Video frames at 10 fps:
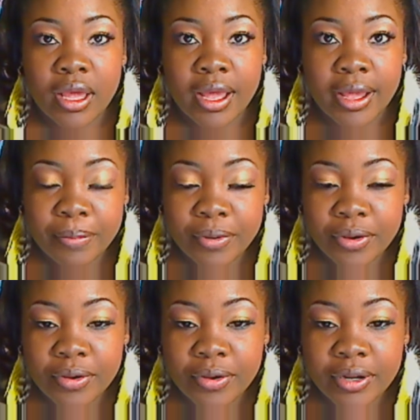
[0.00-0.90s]
I
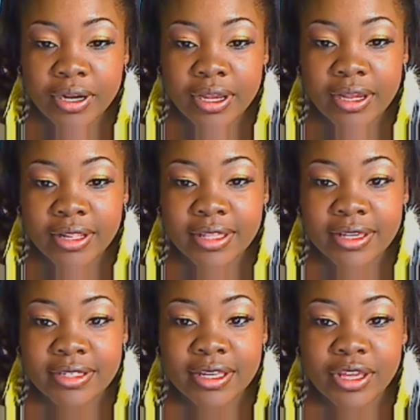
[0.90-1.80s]
put on
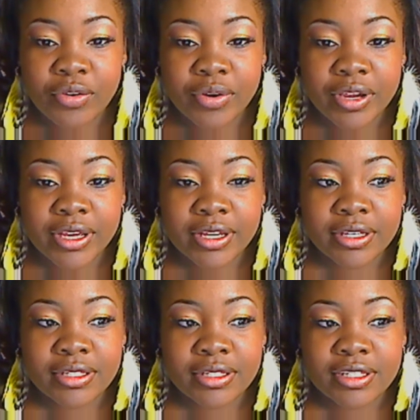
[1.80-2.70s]
these
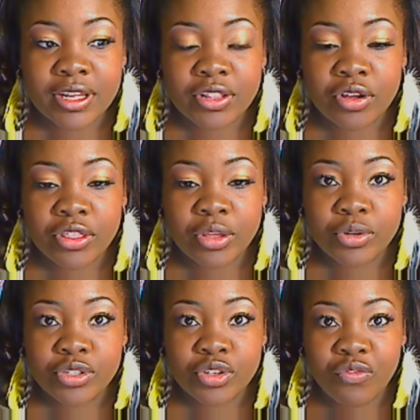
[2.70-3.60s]
earrings because I thought they
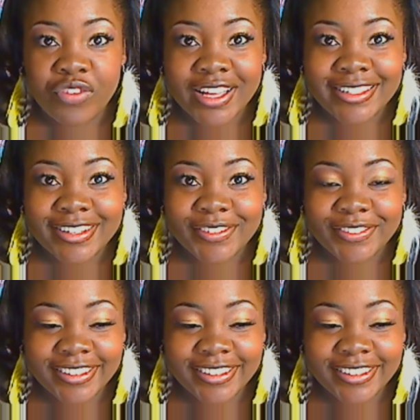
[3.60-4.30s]
were so festive.